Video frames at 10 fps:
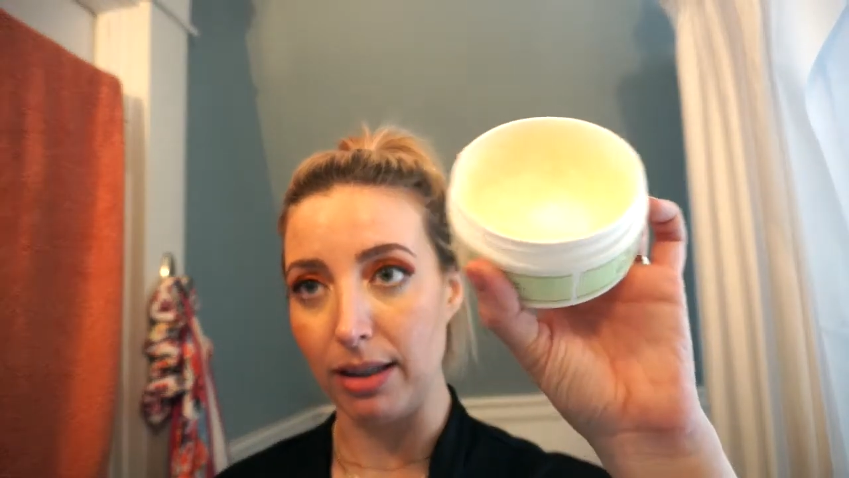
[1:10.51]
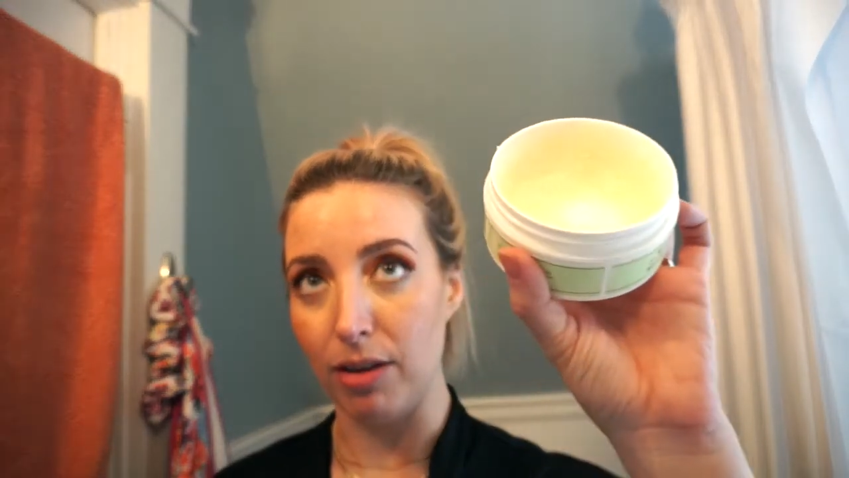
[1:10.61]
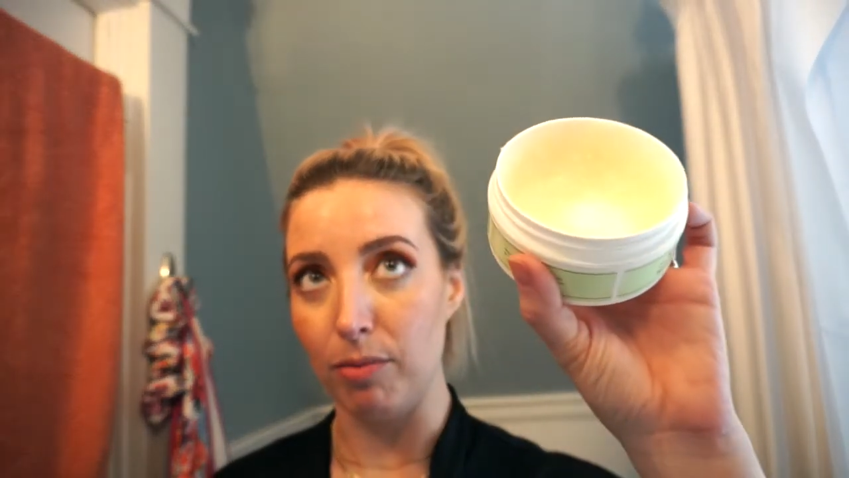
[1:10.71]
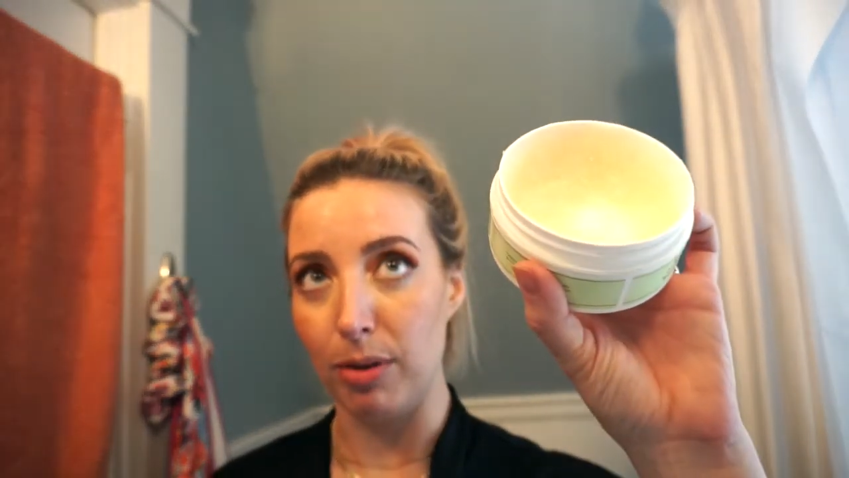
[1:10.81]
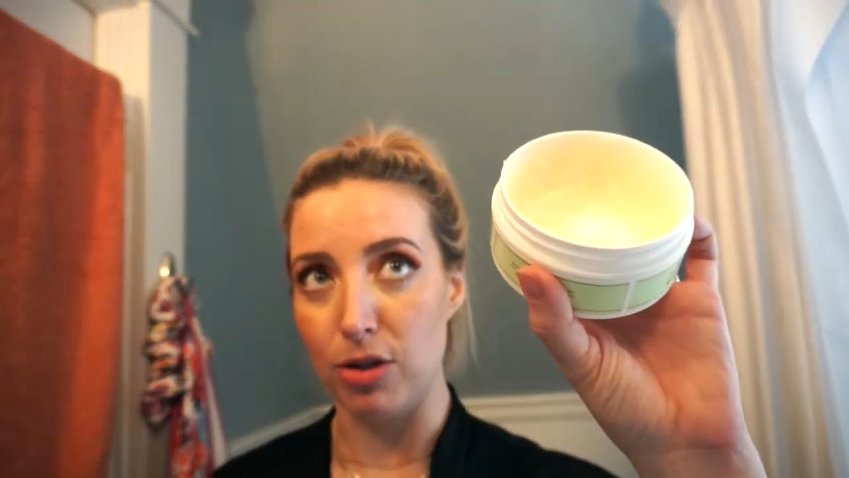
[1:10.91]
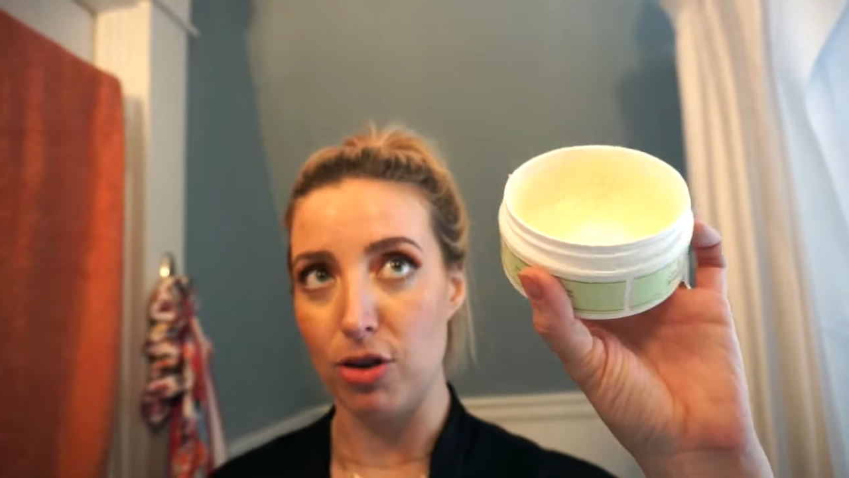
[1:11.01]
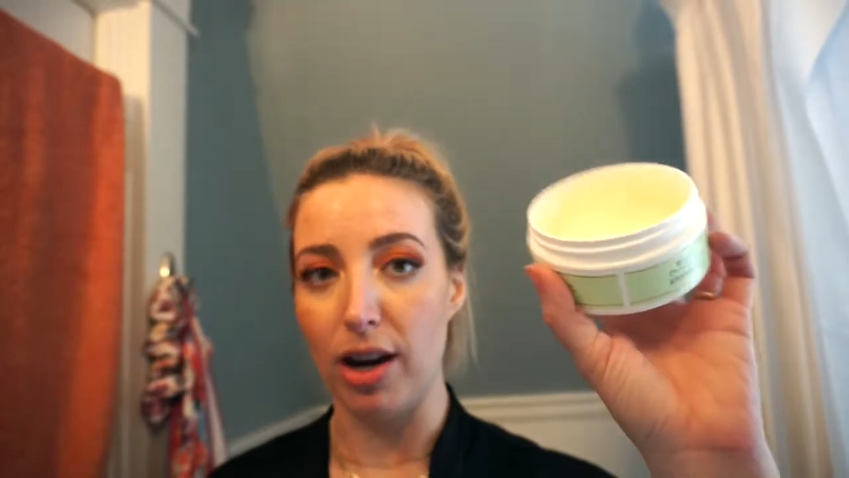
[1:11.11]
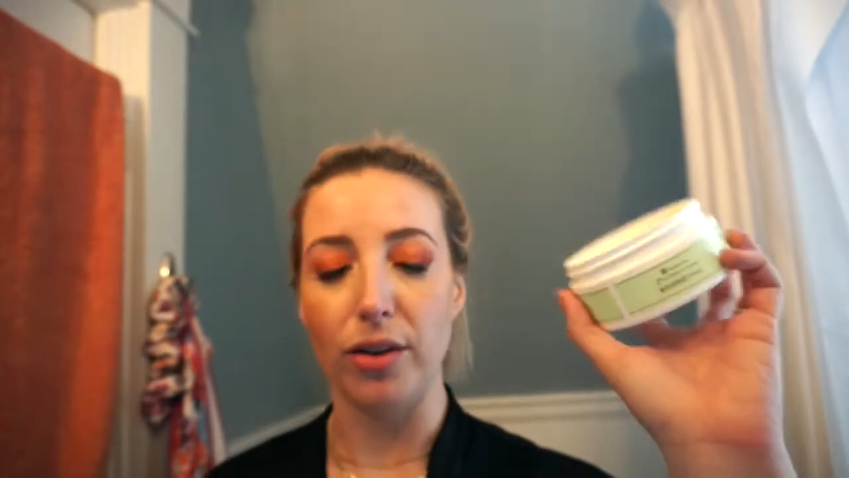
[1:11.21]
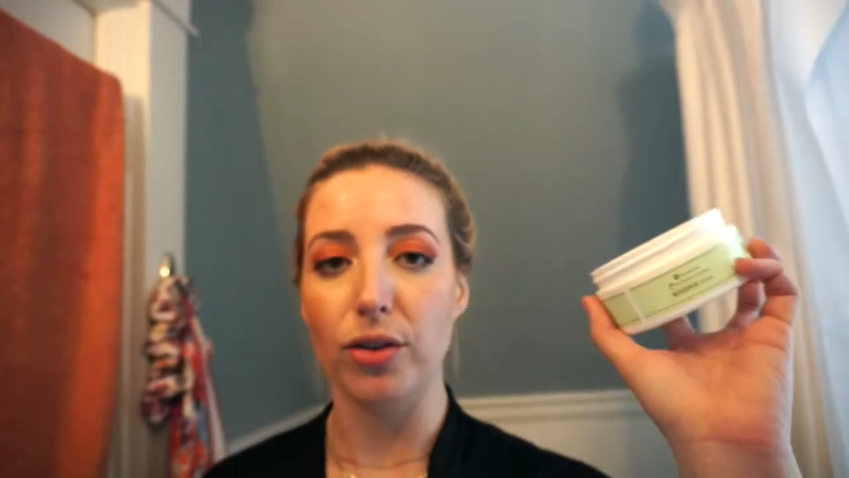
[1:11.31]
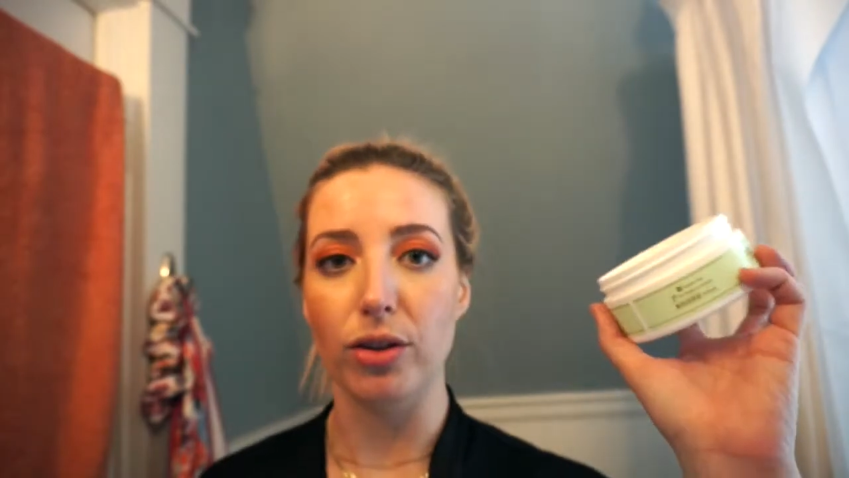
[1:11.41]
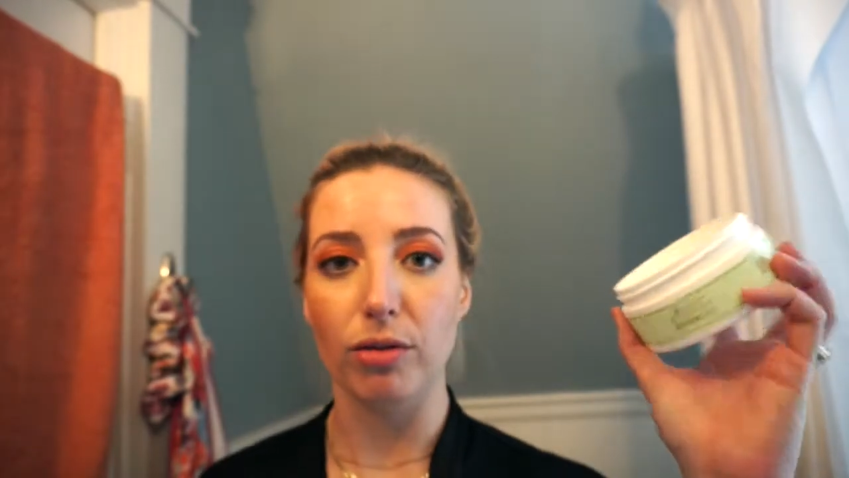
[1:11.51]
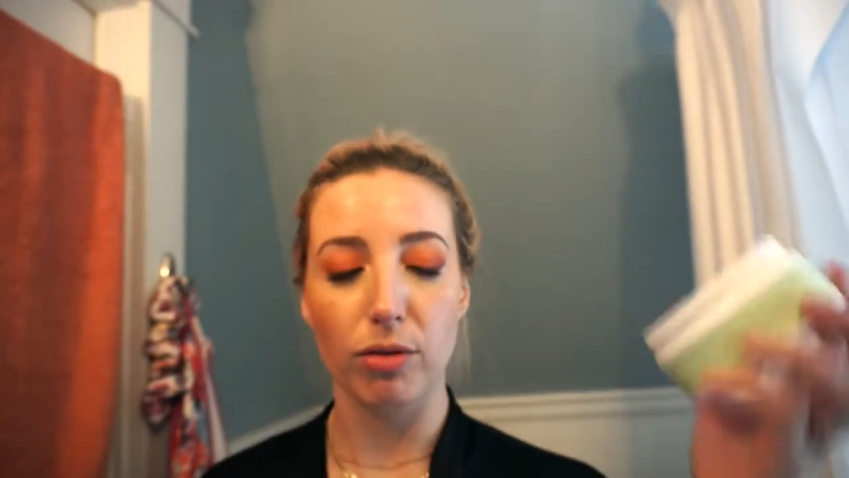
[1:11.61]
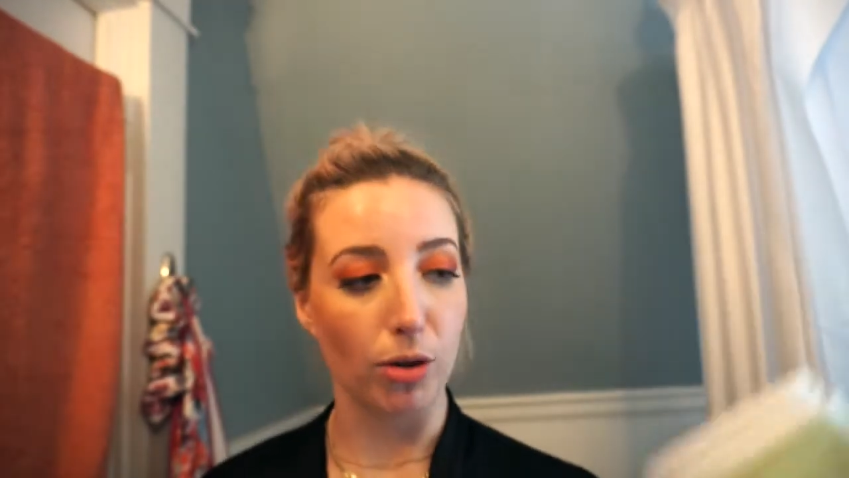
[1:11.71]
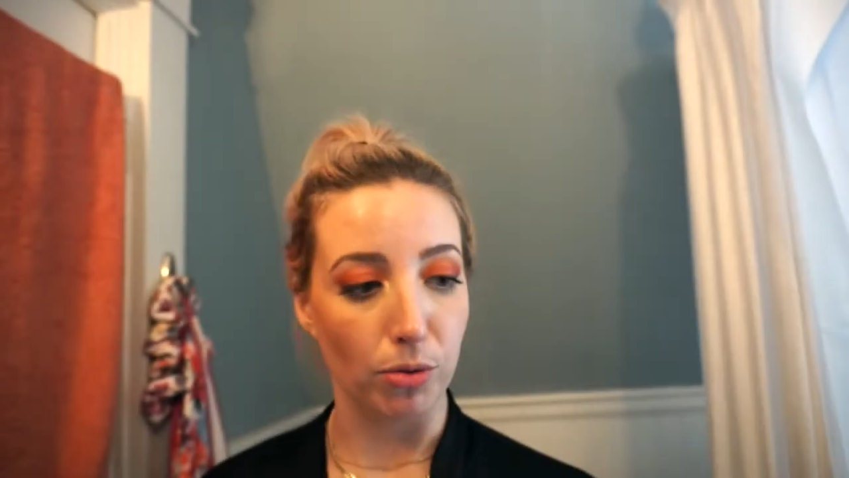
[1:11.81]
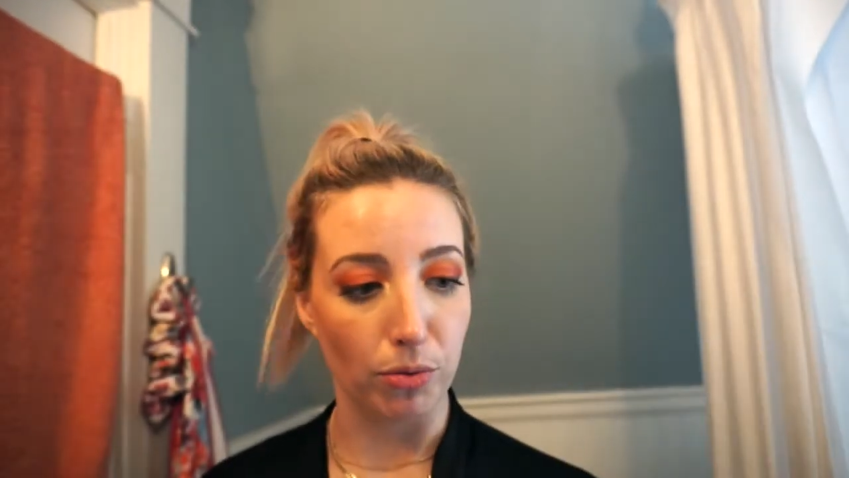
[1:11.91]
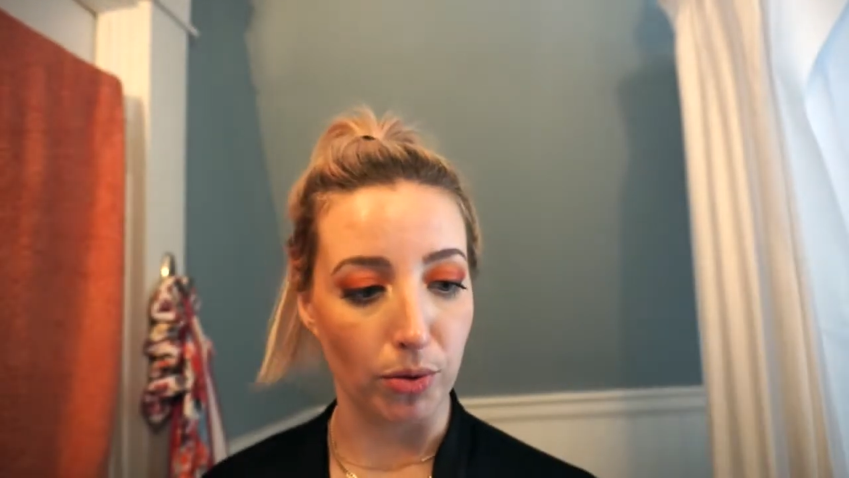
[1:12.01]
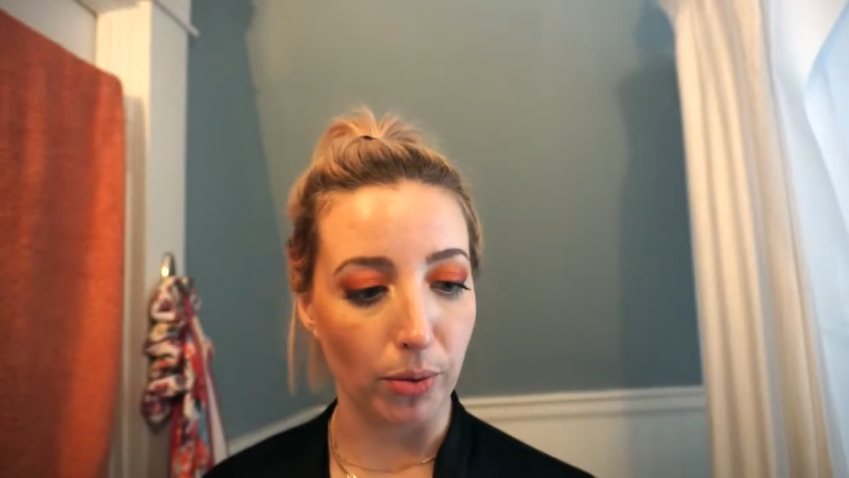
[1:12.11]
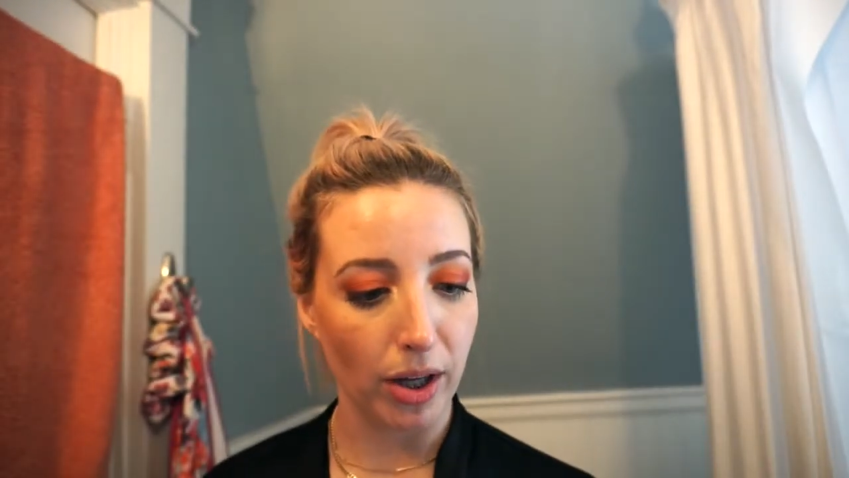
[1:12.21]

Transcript: I've been trying to go through